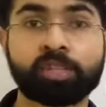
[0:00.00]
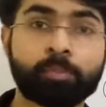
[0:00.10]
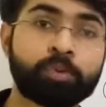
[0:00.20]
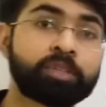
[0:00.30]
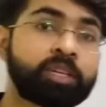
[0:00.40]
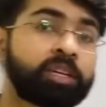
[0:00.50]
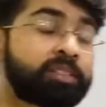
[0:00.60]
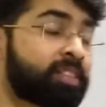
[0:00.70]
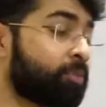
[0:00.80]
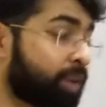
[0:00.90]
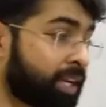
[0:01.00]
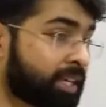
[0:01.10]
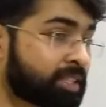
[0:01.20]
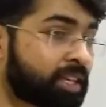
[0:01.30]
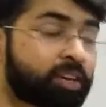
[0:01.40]
Suppose someone
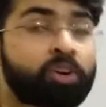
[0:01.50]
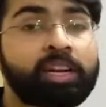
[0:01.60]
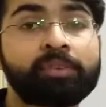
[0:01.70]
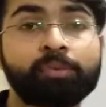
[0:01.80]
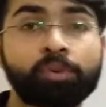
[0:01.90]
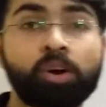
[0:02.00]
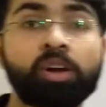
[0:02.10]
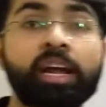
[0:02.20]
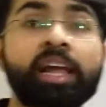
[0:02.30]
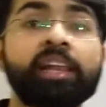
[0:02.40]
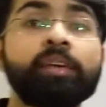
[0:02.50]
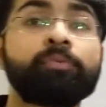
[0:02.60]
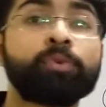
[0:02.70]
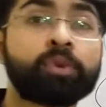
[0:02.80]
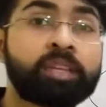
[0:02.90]
eats a rotten food or any
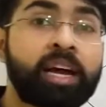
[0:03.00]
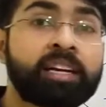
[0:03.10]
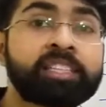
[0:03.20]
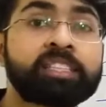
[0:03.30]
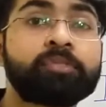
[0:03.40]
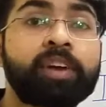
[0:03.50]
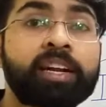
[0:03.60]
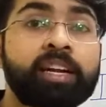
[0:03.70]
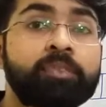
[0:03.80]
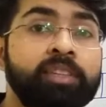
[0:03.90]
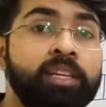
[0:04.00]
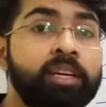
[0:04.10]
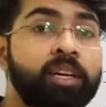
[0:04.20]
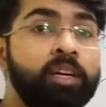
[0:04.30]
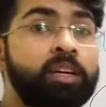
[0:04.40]
food that is infected with
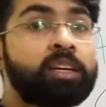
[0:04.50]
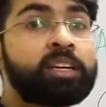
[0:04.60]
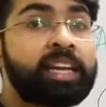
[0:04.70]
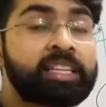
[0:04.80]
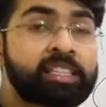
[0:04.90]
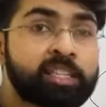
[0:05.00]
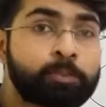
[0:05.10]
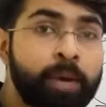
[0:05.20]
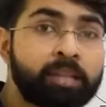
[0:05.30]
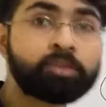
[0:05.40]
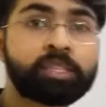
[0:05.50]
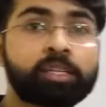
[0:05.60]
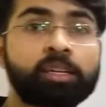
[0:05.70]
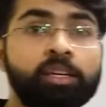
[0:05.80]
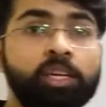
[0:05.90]
a dangerous
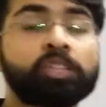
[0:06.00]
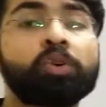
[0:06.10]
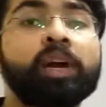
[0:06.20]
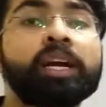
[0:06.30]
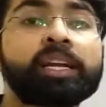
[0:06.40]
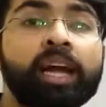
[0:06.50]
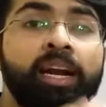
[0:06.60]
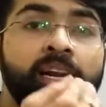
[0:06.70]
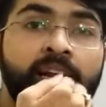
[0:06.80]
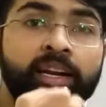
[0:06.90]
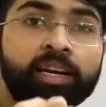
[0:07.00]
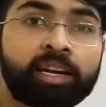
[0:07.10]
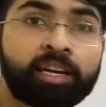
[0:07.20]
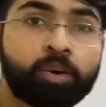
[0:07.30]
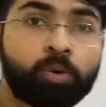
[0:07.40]
pathogen, so it can
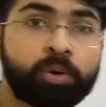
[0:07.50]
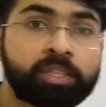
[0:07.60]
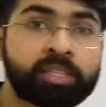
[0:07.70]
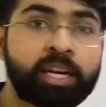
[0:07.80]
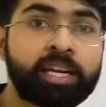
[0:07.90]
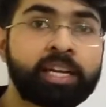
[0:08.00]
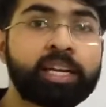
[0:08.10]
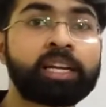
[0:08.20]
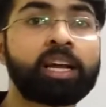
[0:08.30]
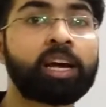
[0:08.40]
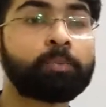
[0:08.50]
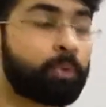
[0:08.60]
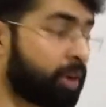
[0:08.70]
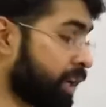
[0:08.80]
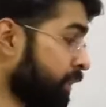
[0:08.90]
directly go inside in our
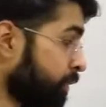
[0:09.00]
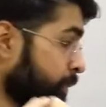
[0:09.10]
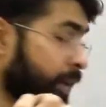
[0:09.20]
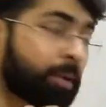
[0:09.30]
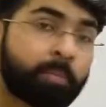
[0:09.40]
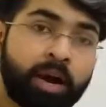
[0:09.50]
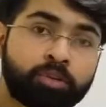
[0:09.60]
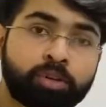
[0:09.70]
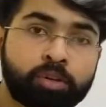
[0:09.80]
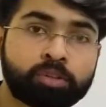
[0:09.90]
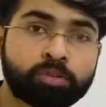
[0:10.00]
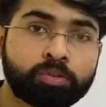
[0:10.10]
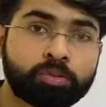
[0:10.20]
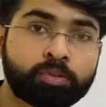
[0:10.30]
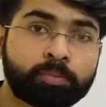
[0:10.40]
body by mouth
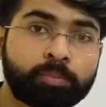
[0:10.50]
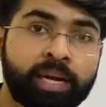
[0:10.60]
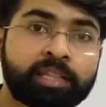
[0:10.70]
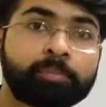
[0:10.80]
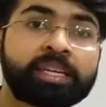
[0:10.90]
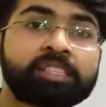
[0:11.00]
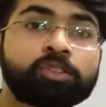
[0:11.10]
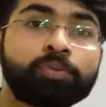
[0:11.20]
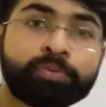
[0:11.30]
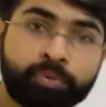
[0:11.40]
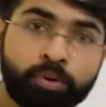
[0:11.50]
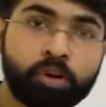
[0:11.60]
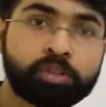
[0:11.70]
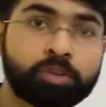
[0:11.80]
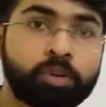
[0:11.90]
also, by the means of food
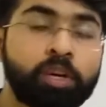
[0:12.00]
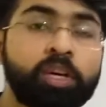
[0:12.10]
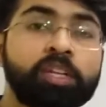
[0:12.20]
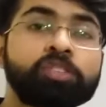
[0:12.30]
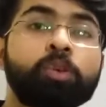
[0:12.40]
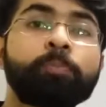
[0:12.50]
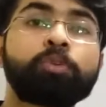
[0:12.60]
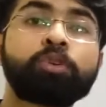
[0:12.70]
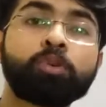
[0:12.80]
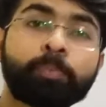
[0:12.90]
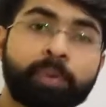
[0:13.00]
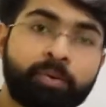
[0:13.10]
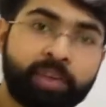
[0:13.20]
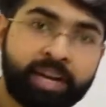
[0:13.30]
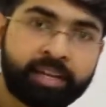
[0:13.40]
also. So to
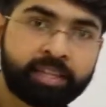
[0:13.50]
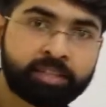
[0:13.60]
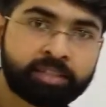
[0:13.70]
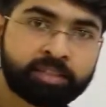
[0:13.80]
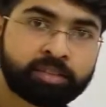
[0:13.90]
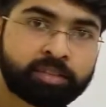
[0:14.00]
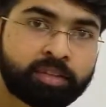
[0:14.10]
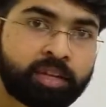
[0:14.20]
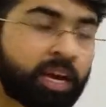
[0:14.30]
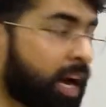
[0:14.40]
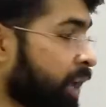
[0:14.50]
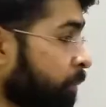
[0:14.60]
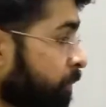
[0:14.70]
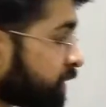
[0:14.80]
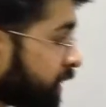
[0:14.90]
prevent this,
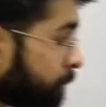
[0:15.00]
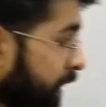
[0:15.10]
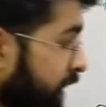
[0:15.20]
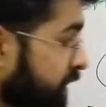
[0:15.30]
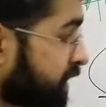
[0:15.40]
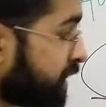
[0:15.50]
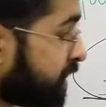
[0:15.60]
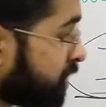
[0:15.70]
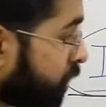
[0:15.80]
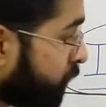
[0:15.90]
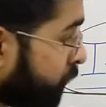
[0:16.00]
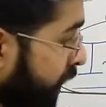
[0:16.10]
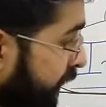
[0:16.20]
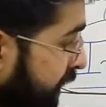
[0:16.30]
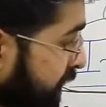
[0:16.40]
our stomach consists of
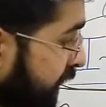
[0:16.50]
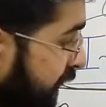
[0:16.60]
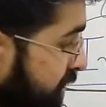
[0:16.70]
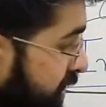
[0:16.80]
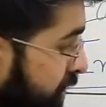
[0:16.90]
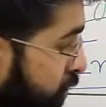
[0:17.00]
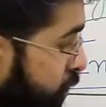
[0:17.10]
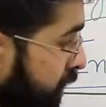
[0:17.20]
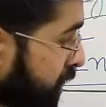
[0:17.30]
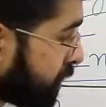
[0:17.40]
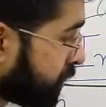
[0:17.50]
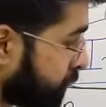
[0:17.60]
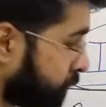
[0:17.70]
various gastric juices.